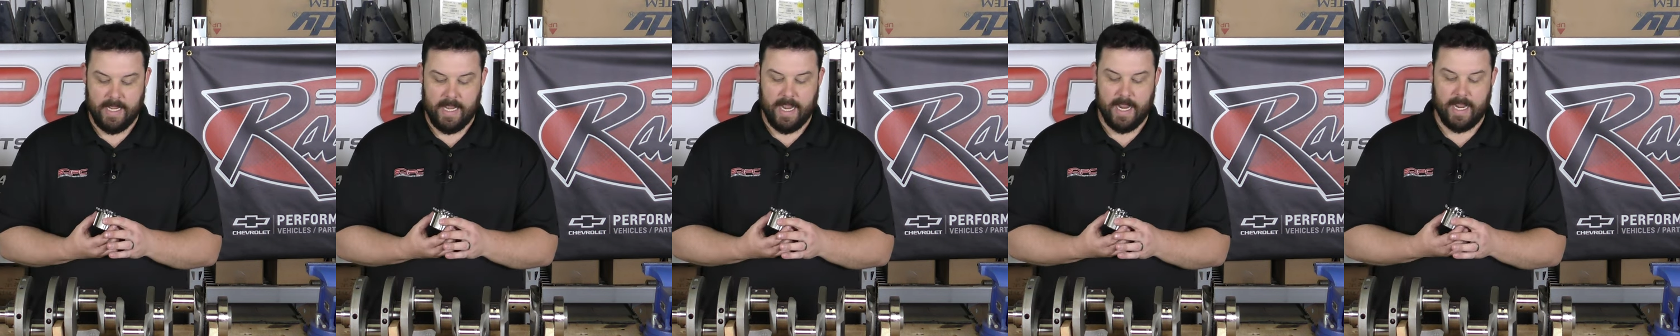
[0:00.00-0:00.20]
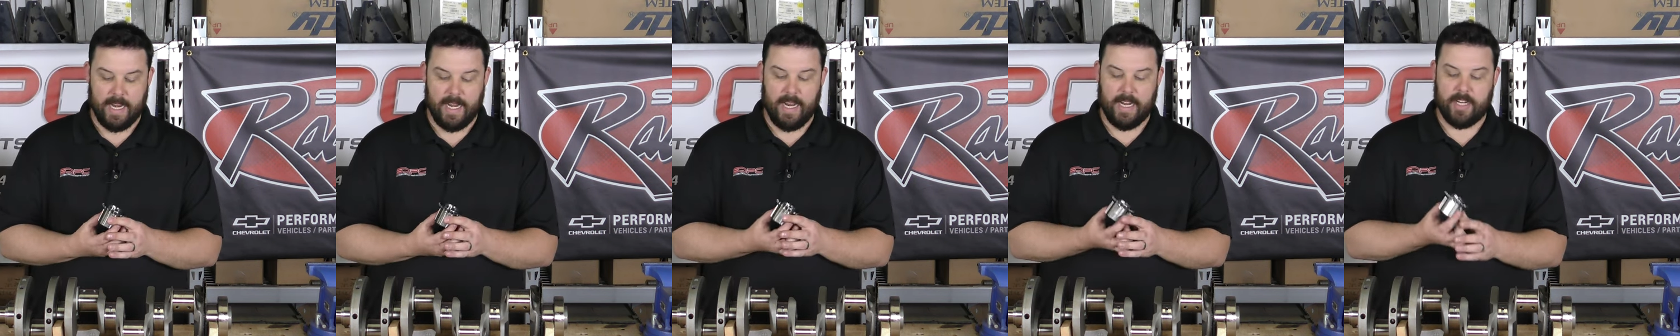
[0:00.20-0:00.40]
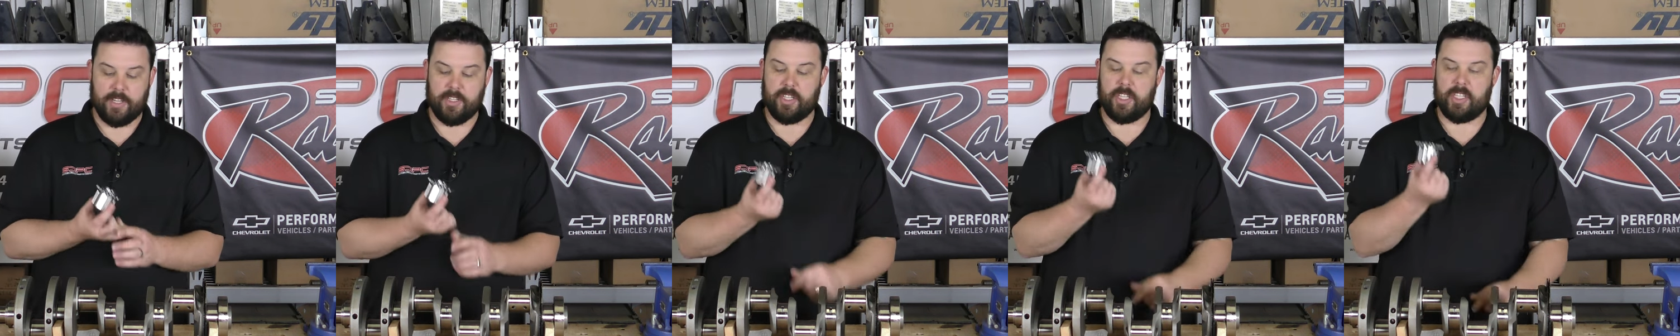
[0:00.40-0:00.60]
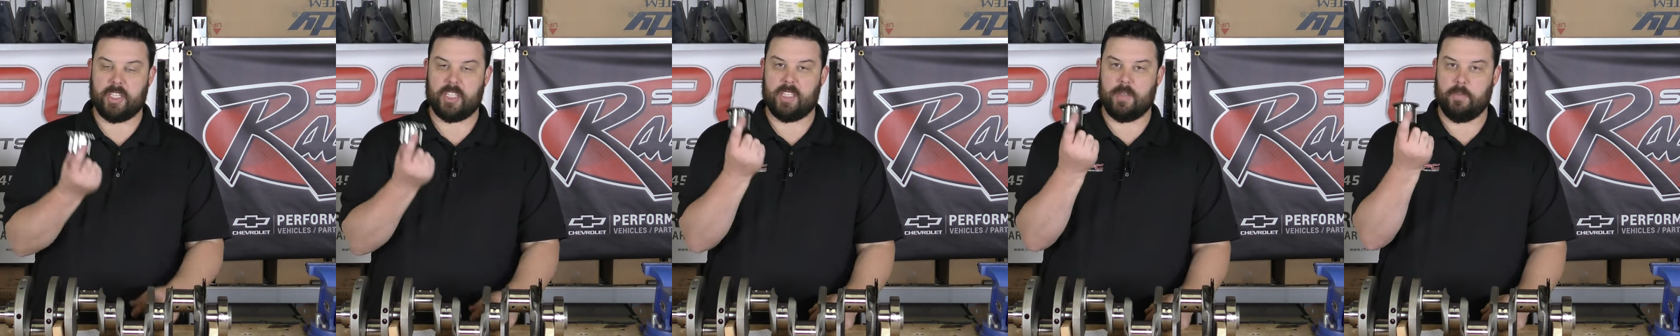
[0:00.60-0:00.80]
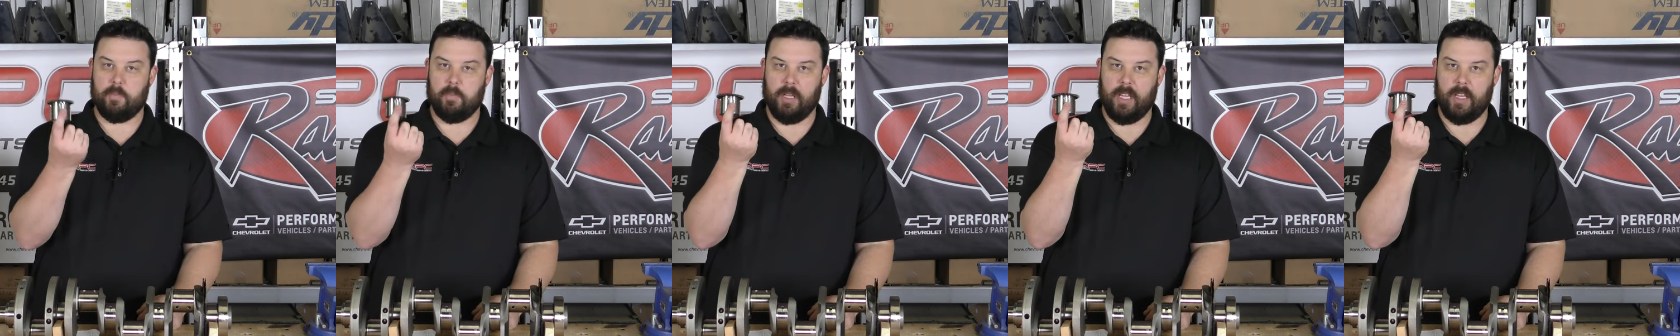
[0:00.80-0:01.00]
It can actually
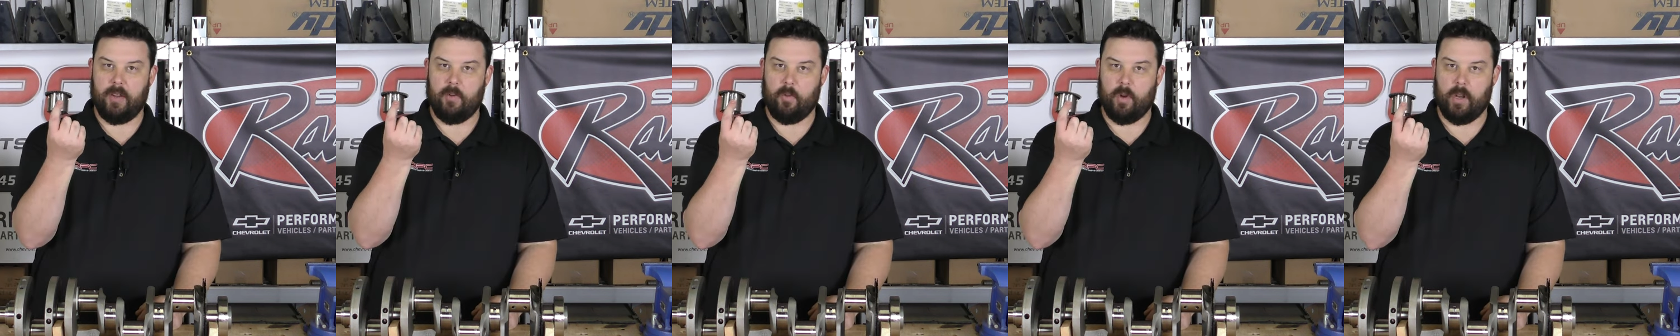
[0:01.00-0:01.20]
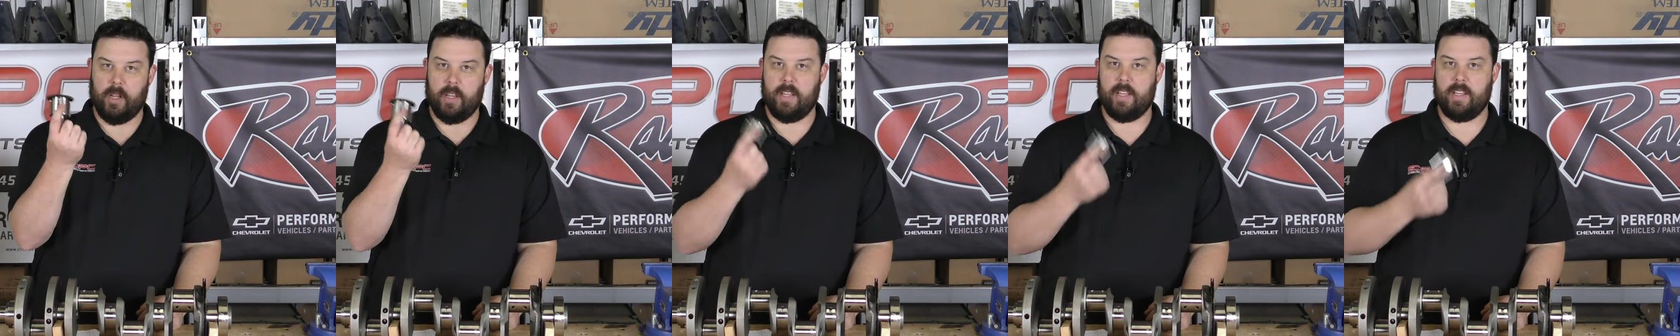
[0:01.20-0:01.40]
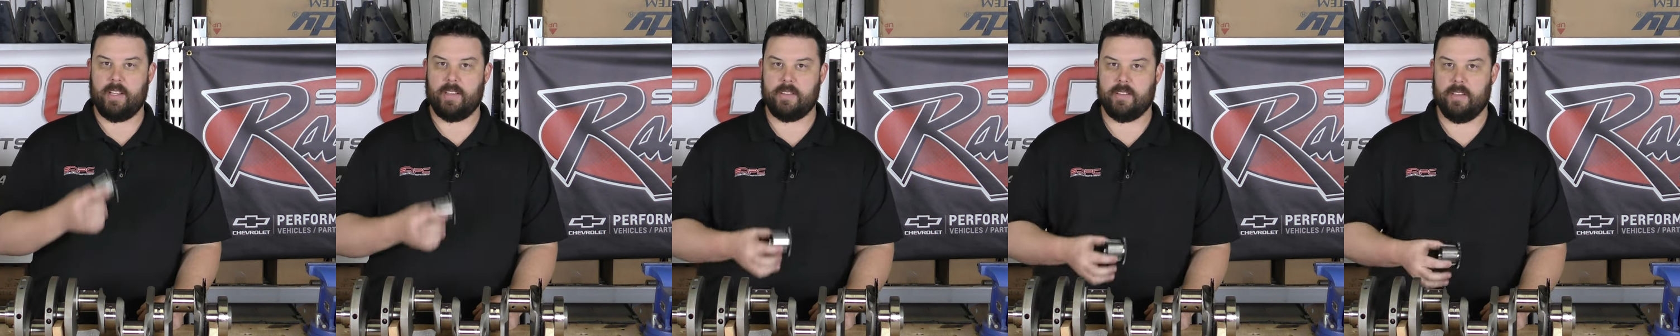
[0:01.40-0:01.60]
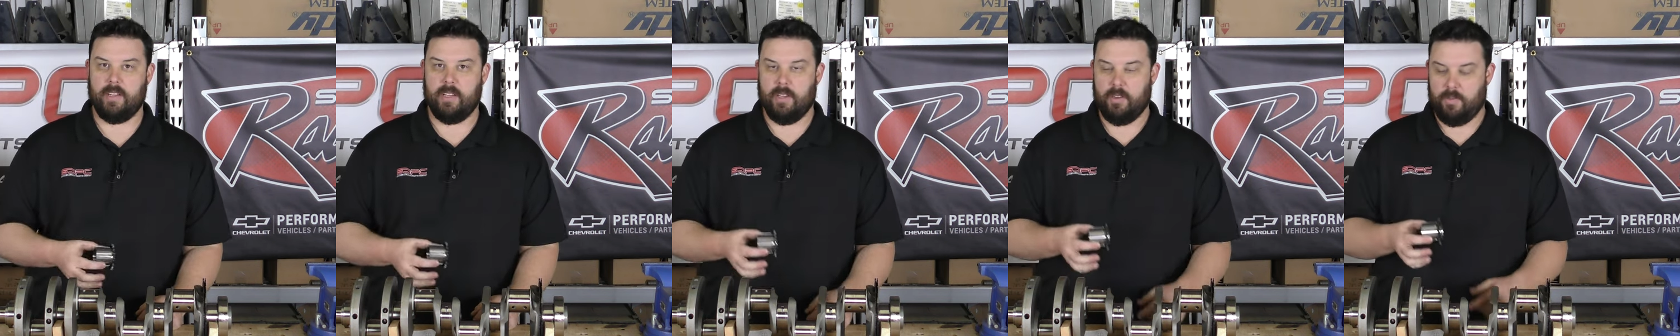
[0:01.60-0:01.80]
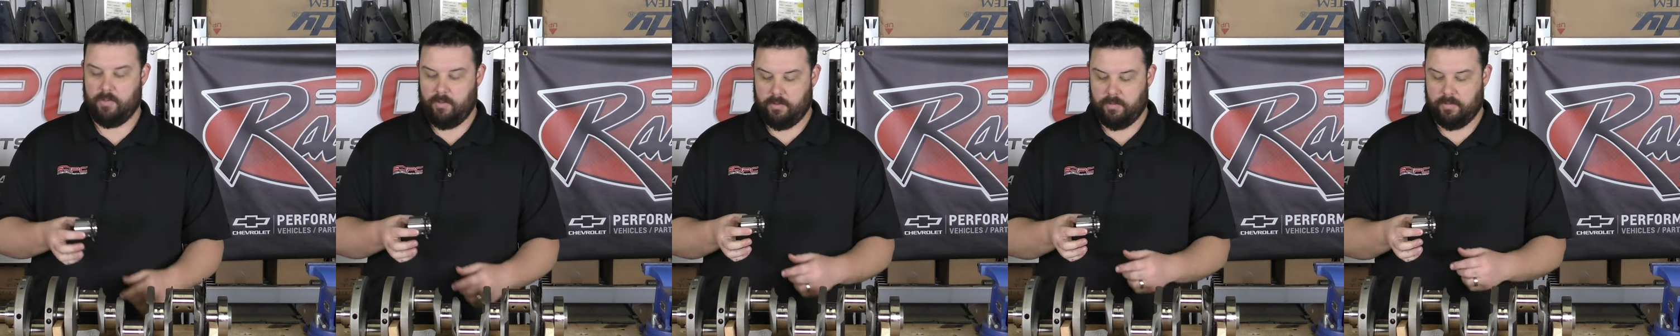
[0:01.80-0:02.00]
split one of these.
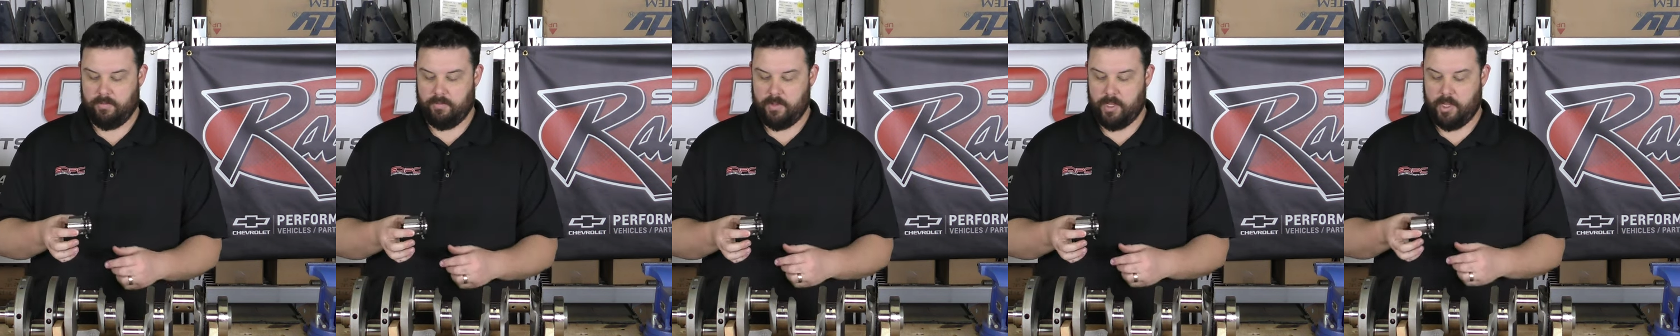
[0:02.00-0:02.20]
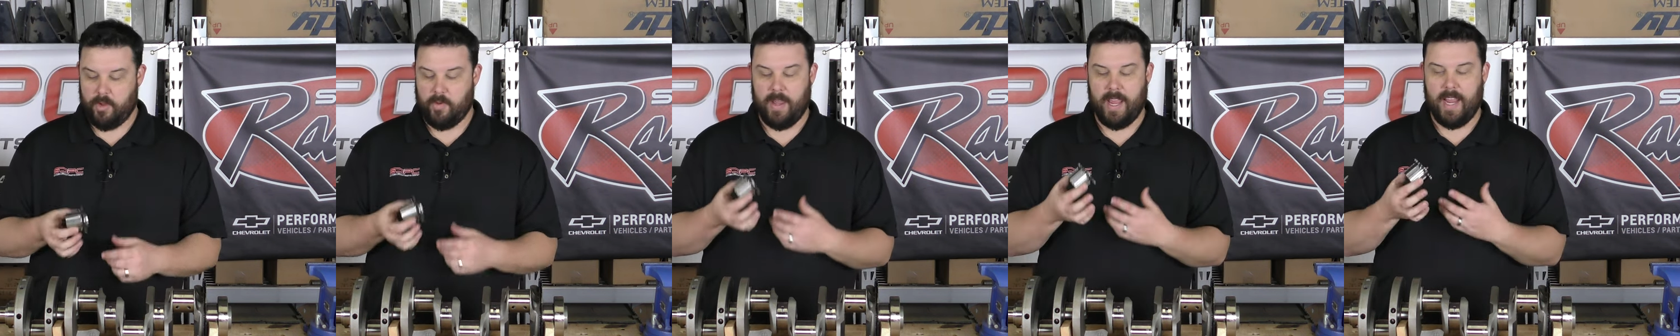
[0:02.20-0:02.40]
Well, you